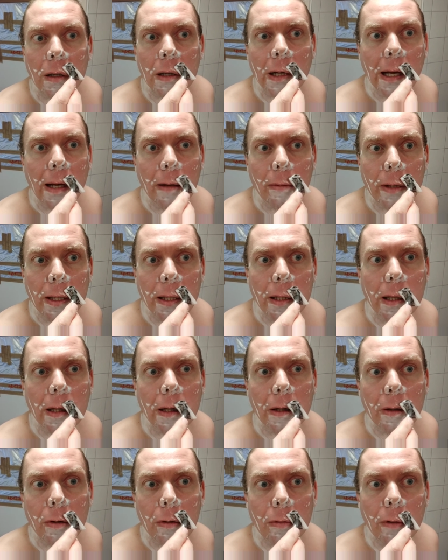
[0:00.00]
been
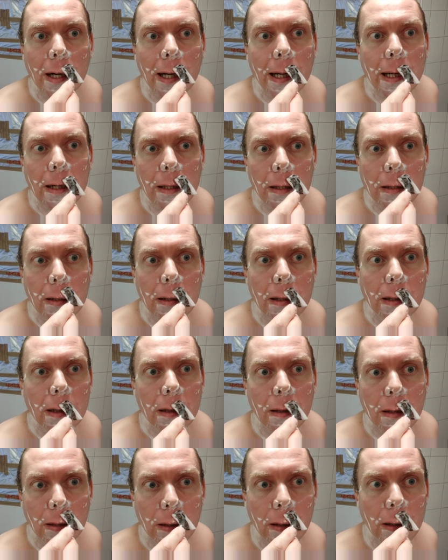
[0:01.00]
curated.
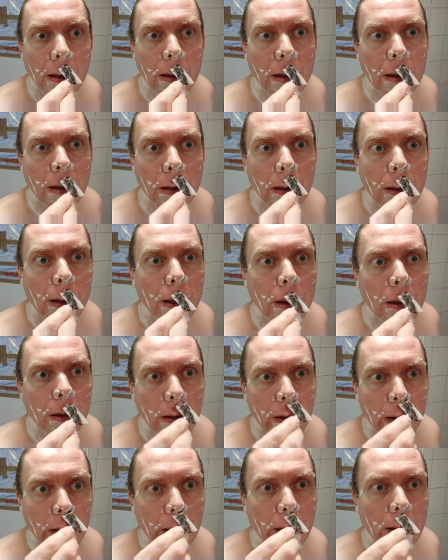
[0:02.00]

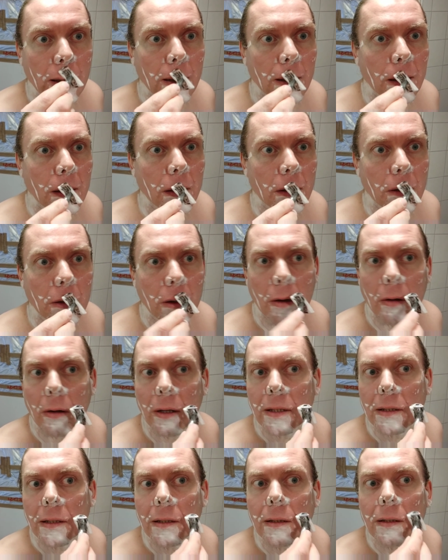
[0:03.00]
And
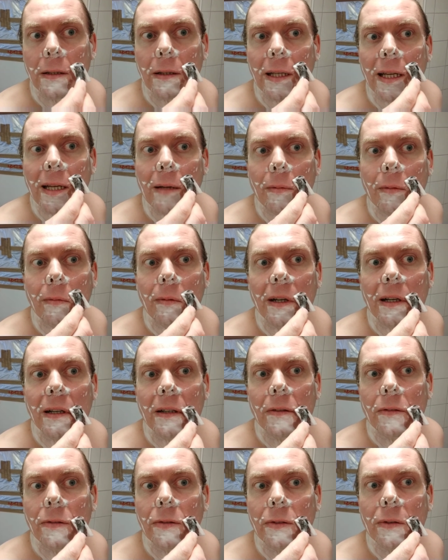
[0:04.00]
at the same
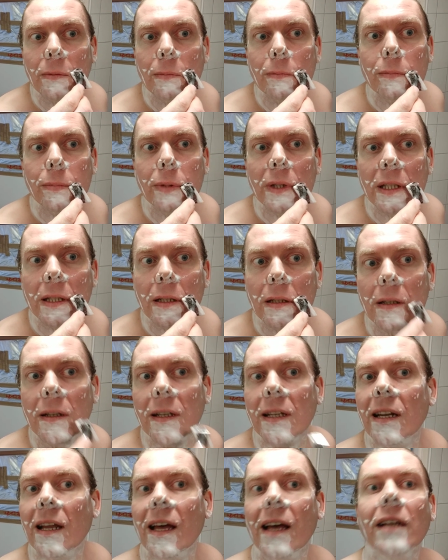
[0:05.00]
amount of spin
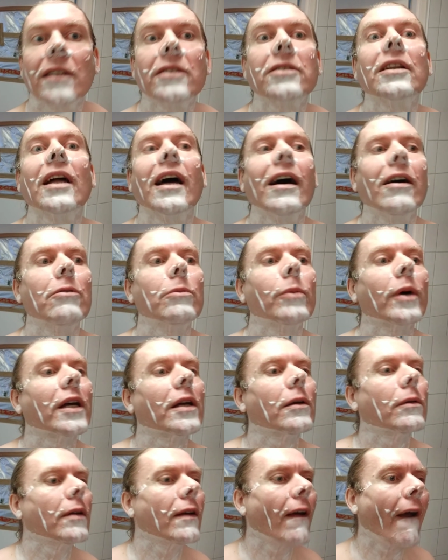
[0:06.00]
it has now,
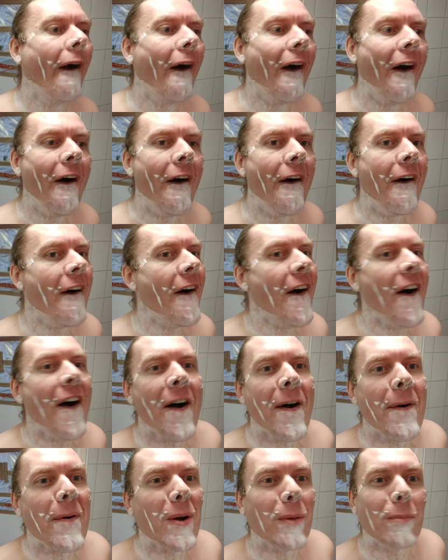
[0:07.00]
maybe.
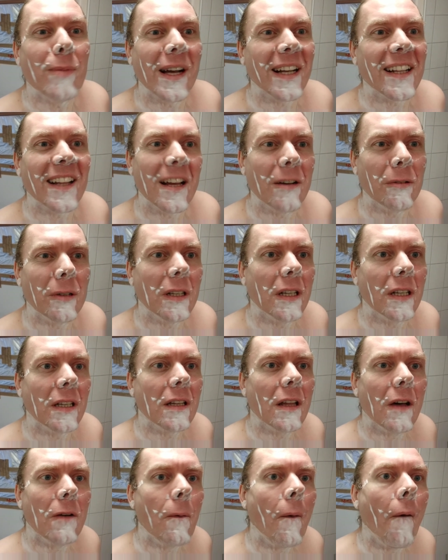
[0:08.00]
But back then we didn't
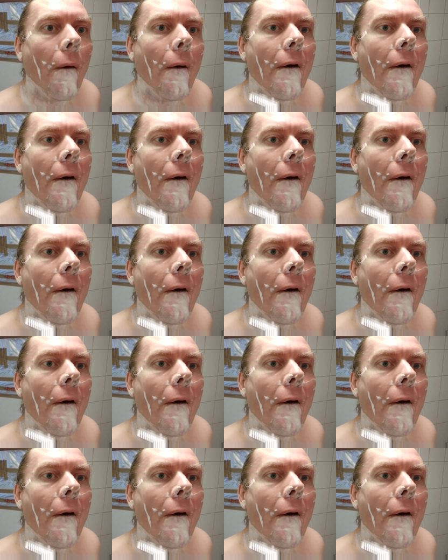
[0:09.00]
know.